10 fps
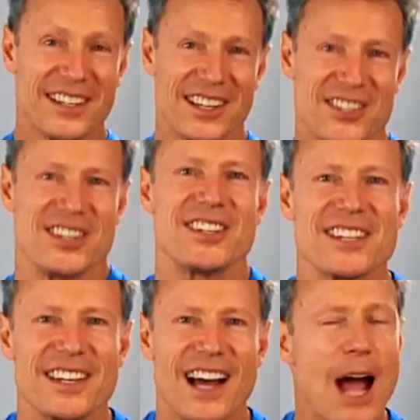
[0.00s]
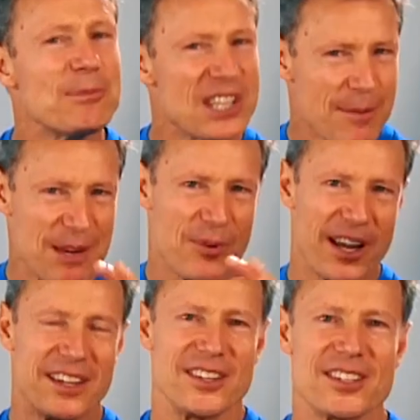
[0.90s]
Delicious. I'm Jaime
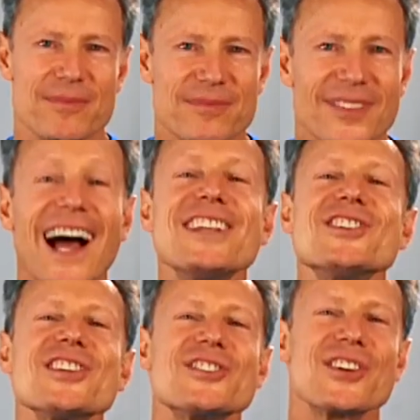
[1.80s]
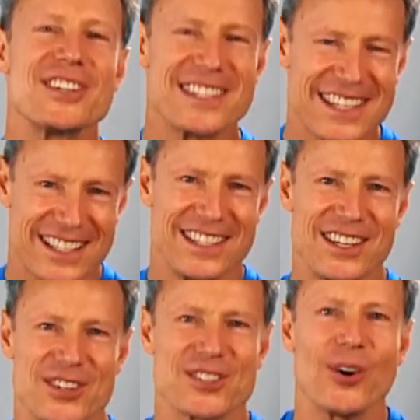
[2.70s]
Brenkus. I just turned 60
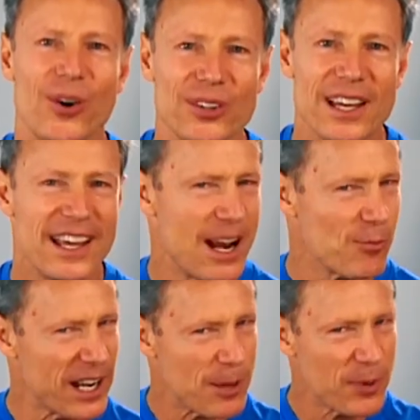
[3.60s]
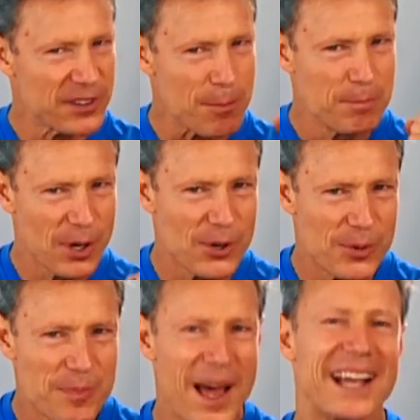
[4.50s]
years old, and I'm ready to put the
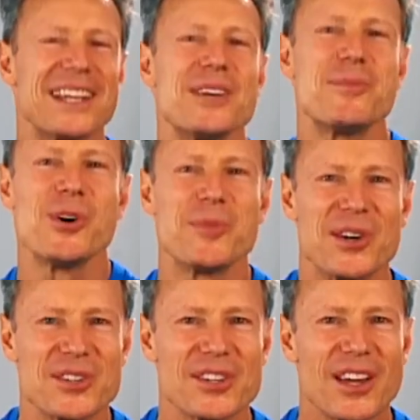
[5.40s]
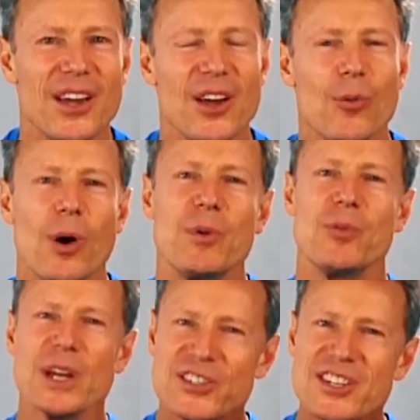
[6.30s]
boom back into boomers. When we
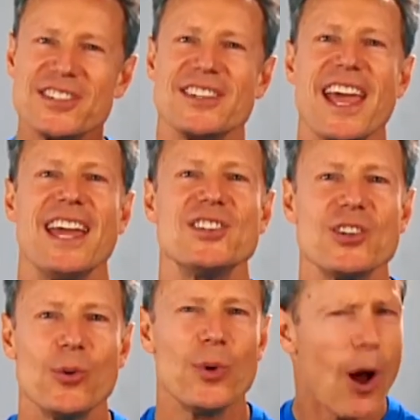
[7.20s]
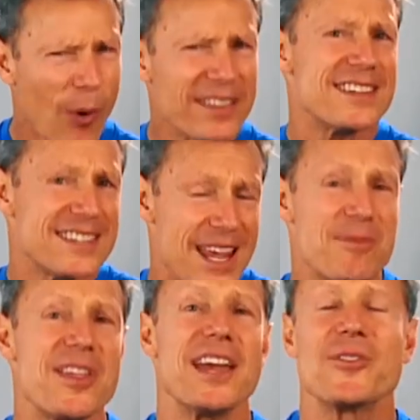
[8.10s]
reach this age, we all want the same
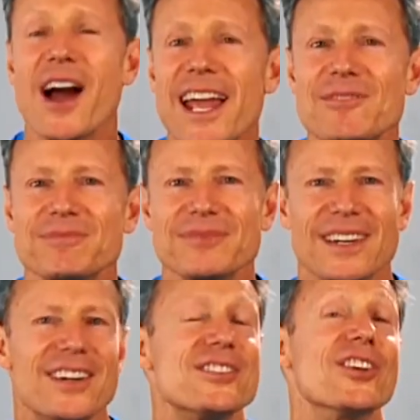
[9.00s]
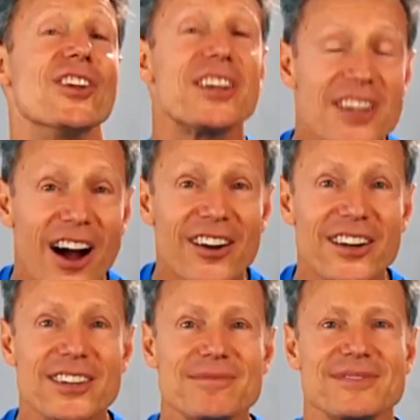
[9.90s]
thing, right? To look
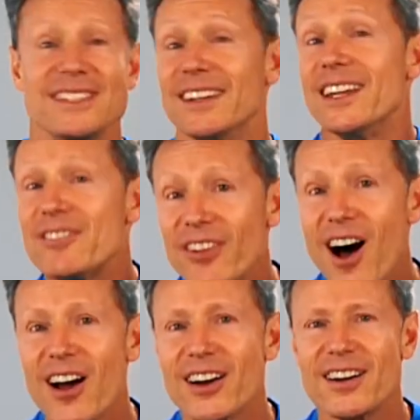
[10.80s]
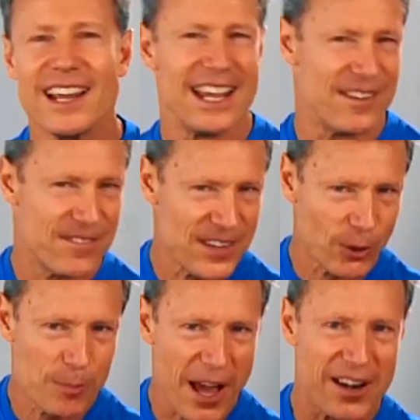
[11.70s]
younger, to live longer, and to
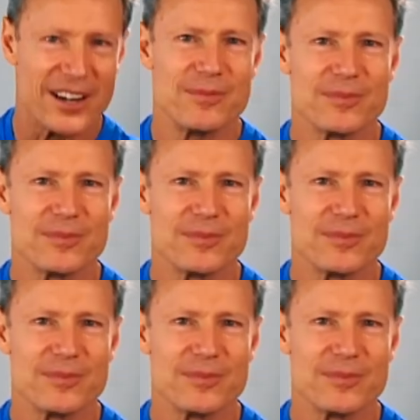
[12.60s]
feel better.